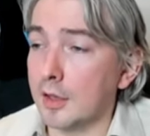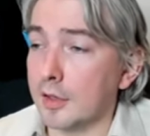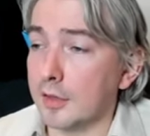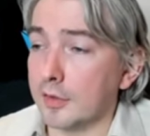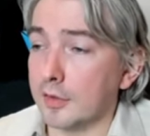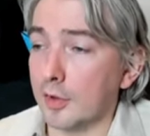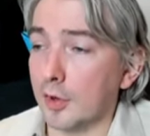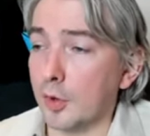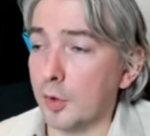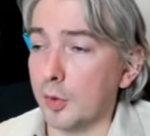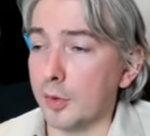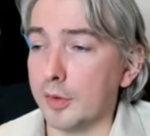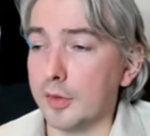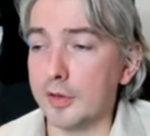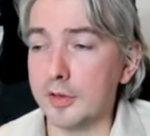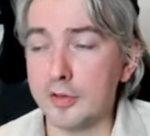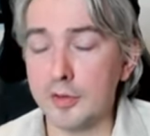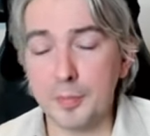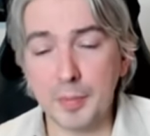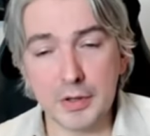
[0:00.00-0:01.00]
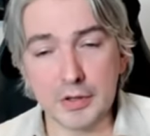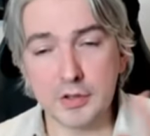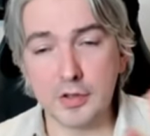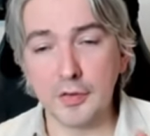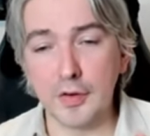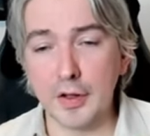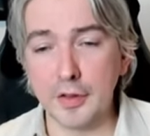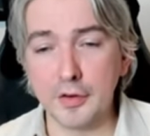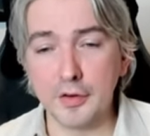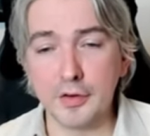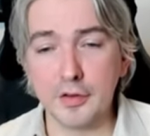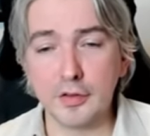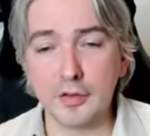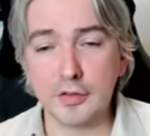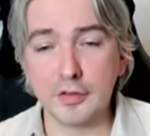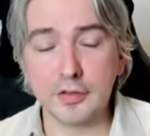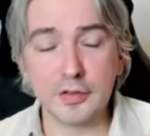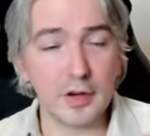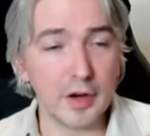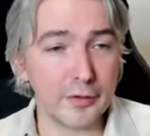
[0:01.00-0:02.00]
So there's a bunch of other
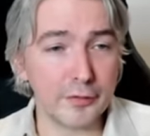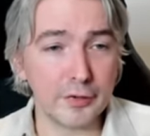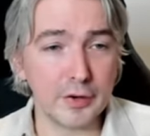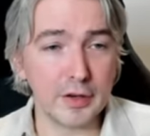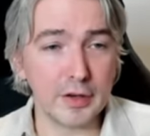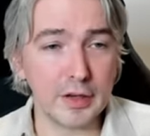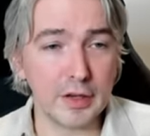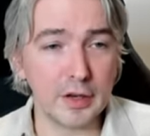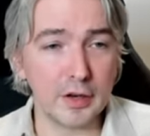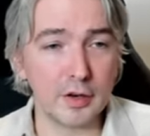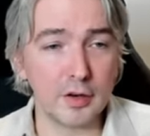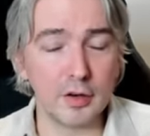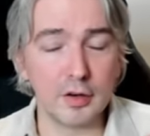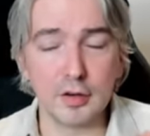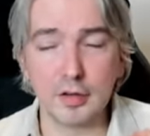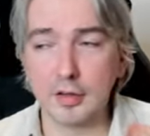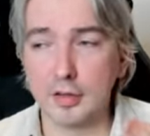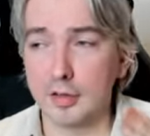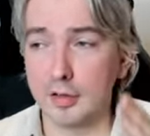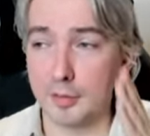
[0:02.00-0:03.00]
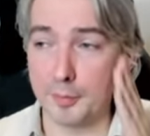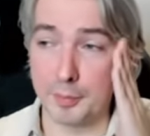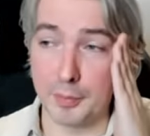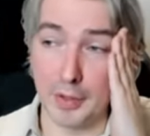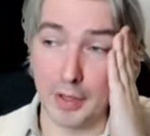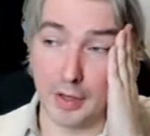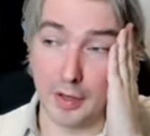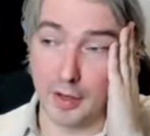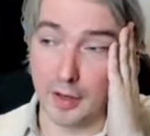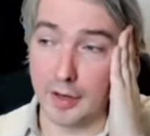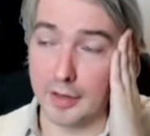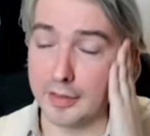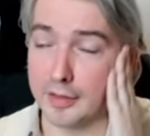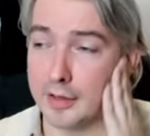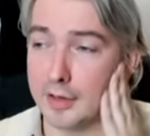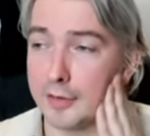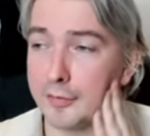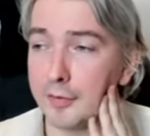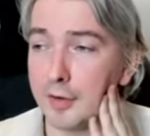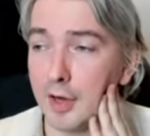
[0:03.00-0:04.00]
stuff in here, but I
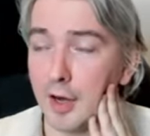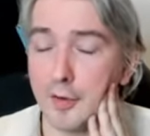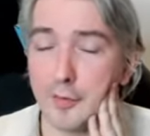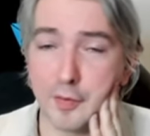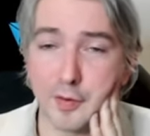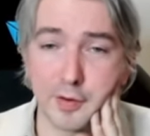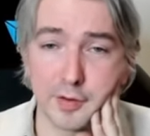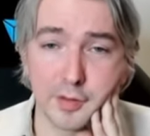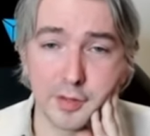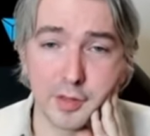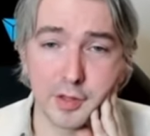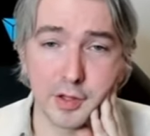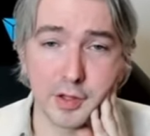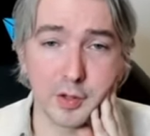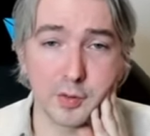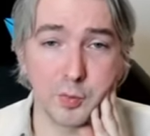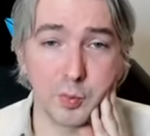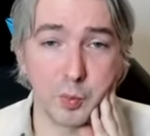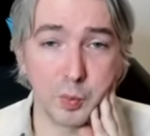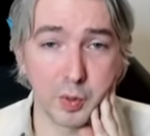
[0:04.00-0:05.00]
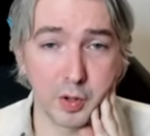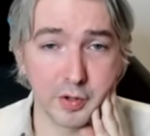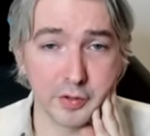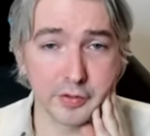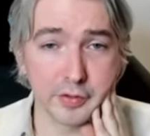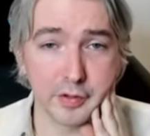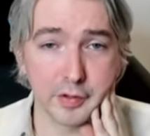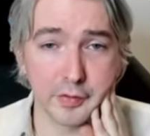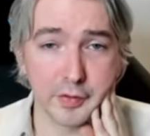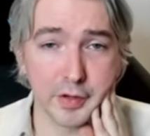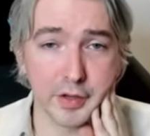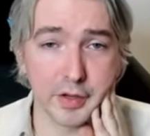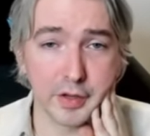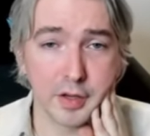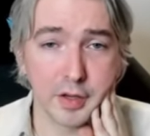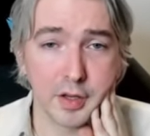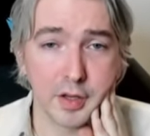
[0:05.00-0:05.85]
think I've covered the worst of it